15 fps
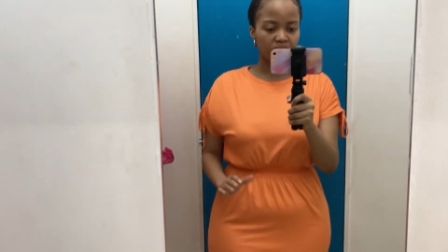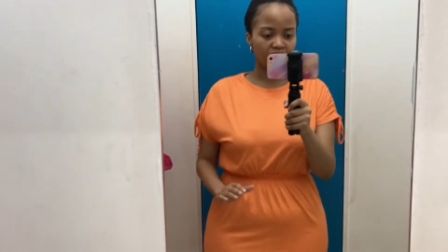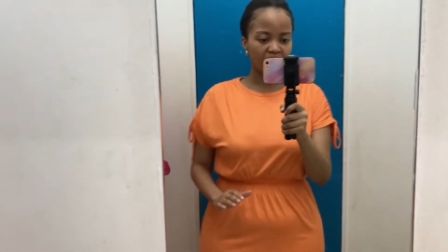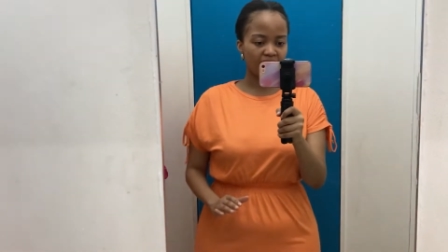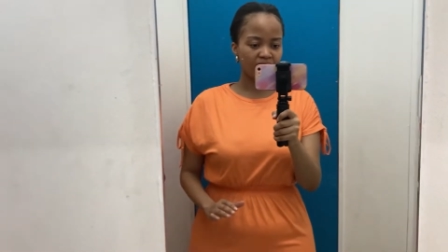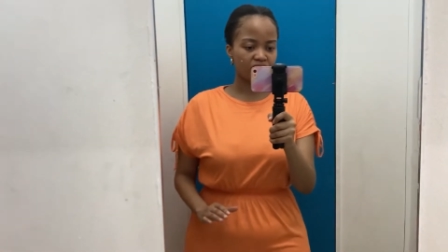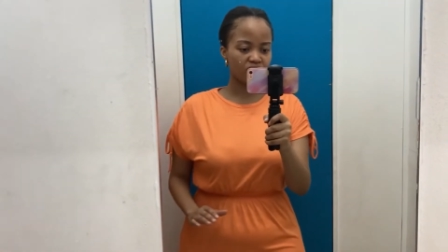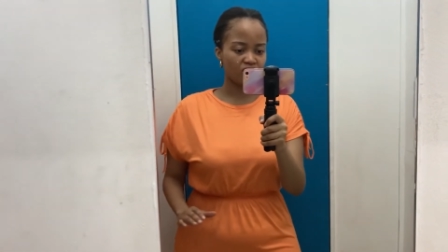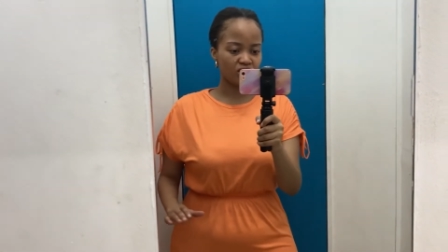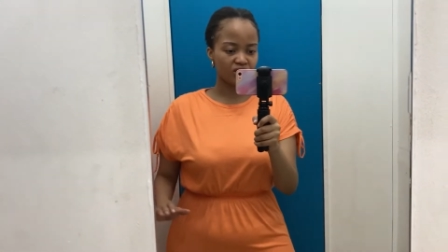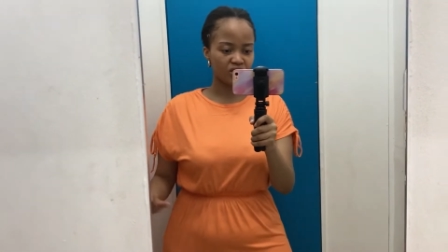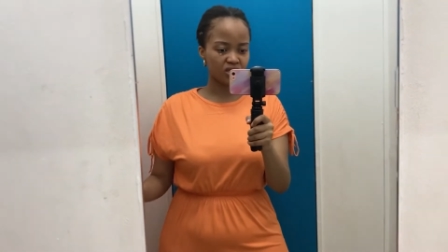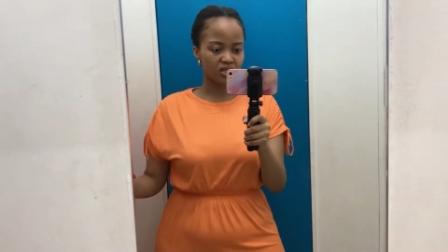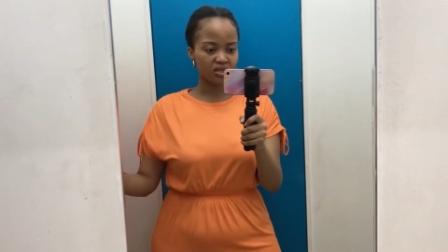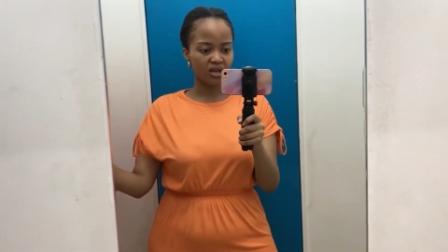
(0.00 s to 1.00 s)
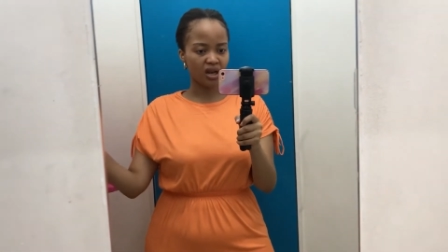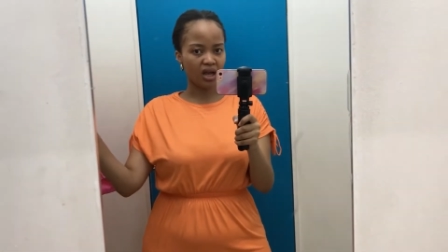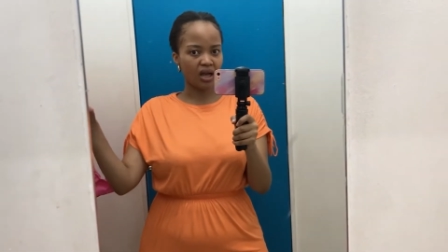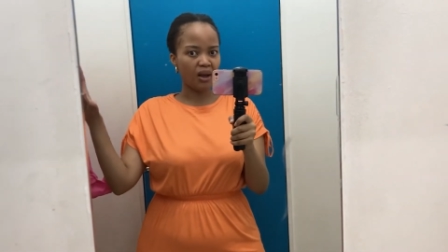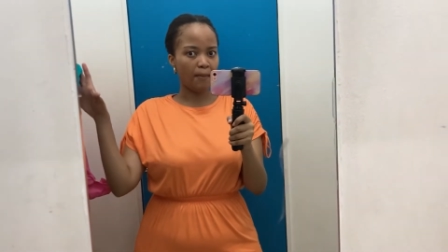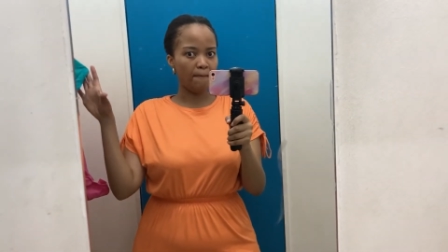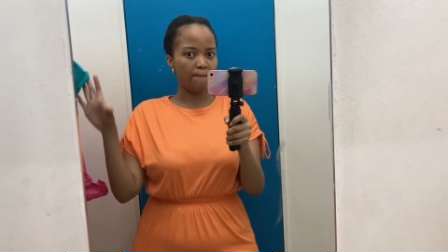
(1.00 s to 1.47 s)
like you're not just a,
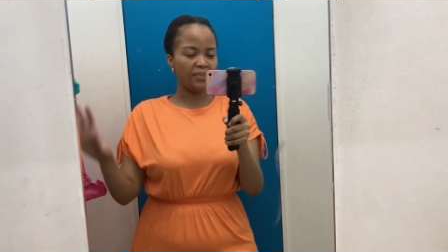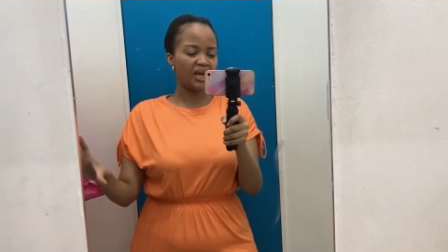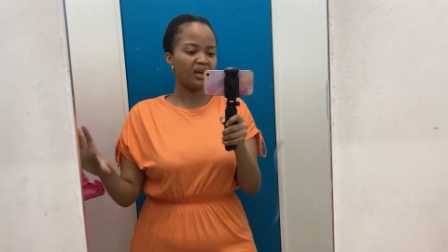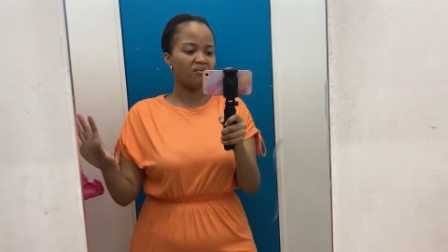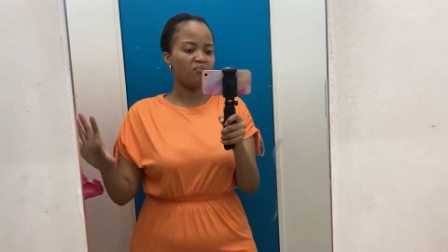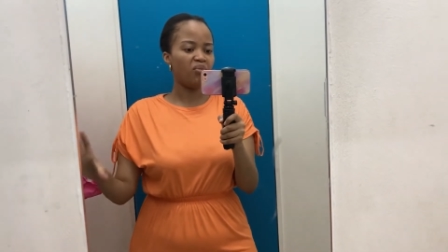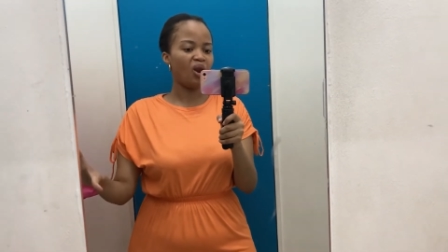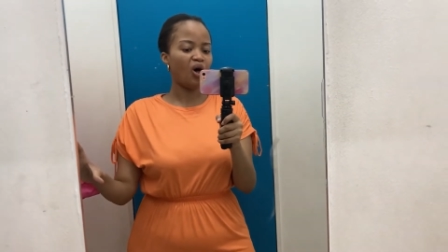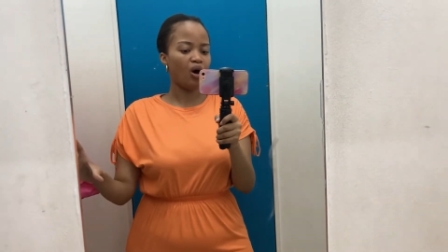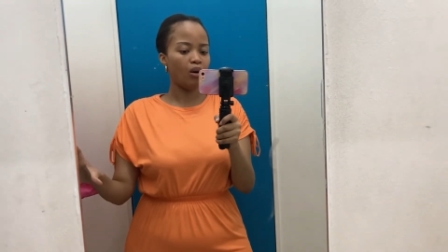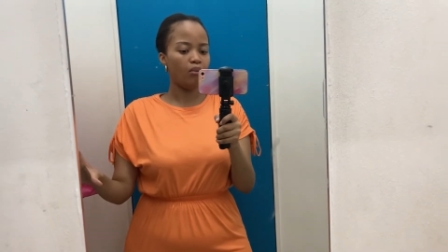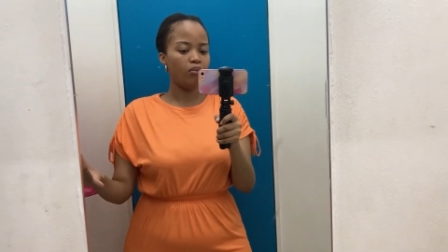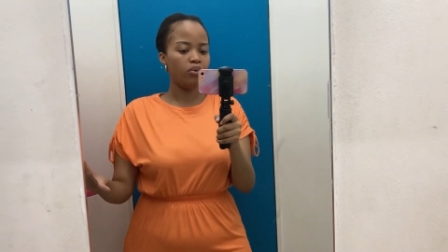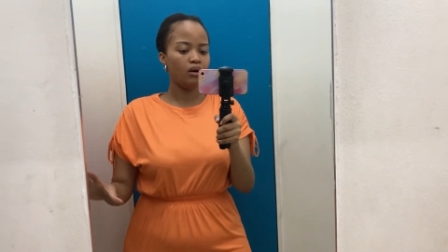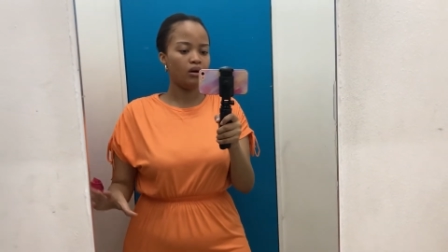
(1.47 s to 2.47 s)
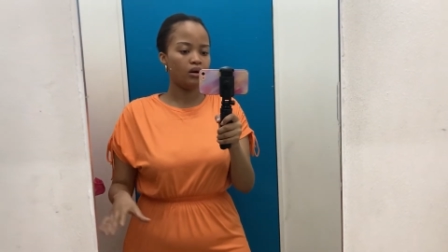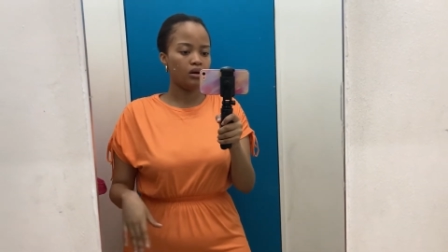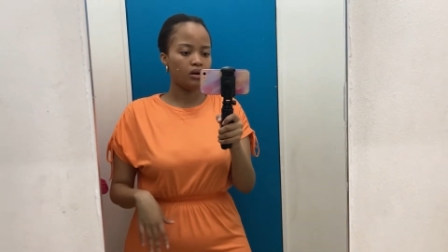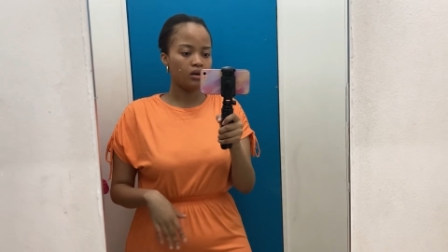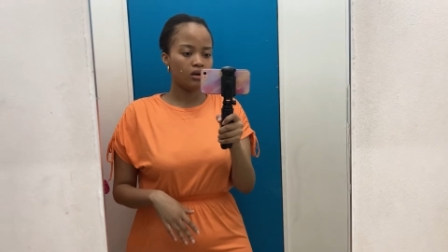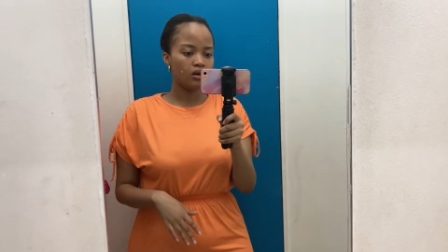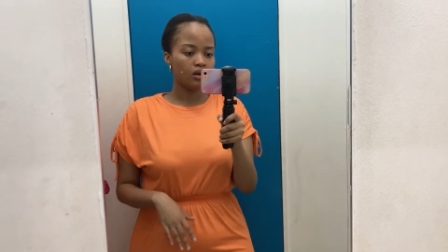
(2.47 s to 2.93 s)
like a big blob
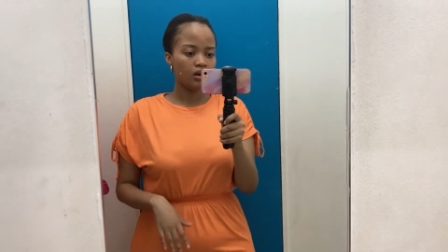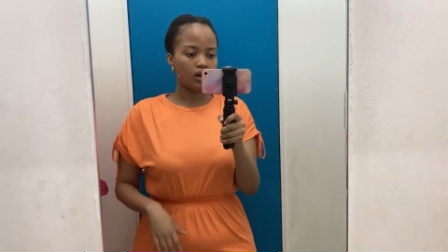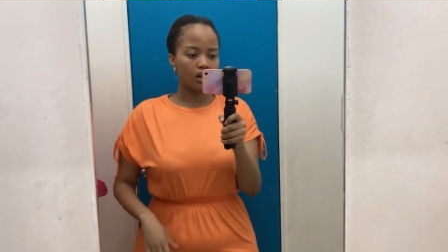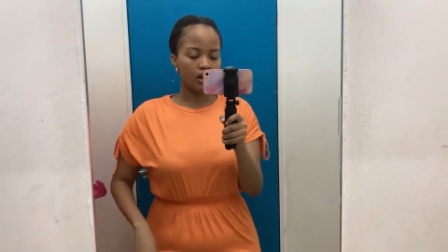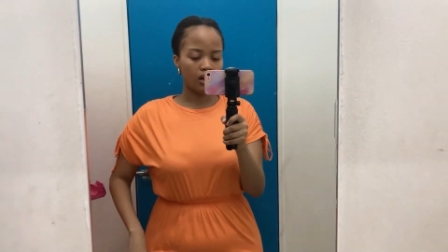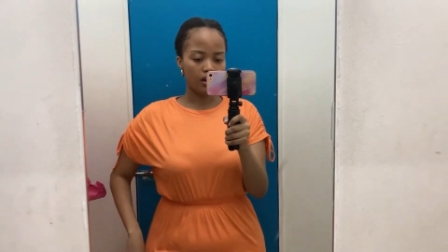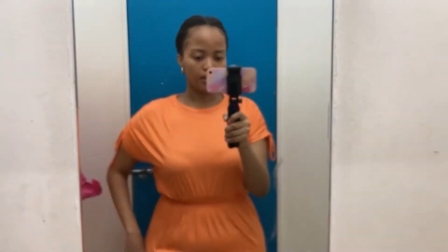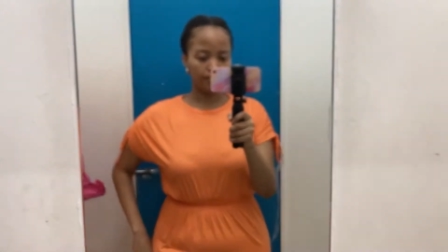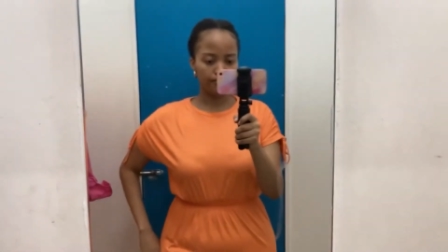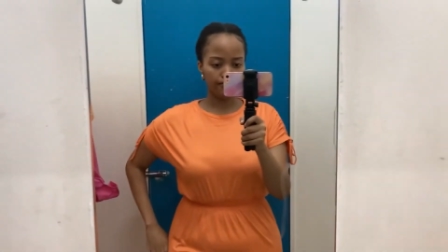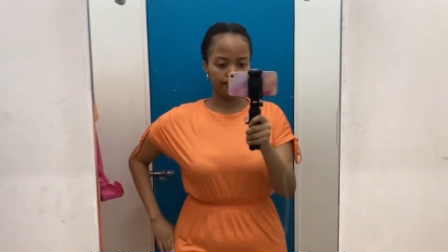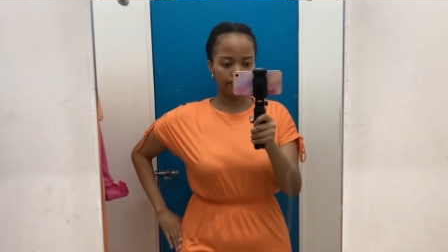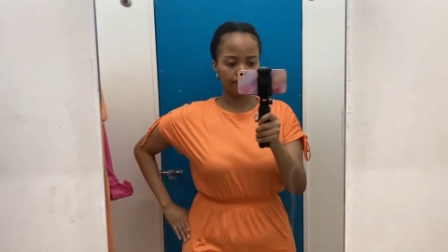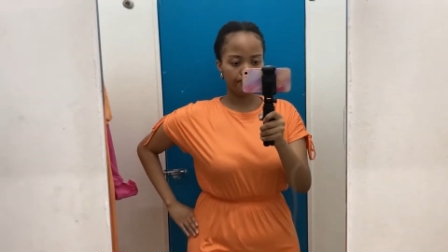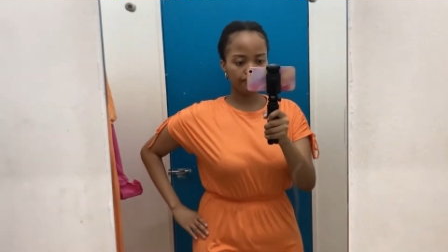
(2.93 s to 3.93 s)
um,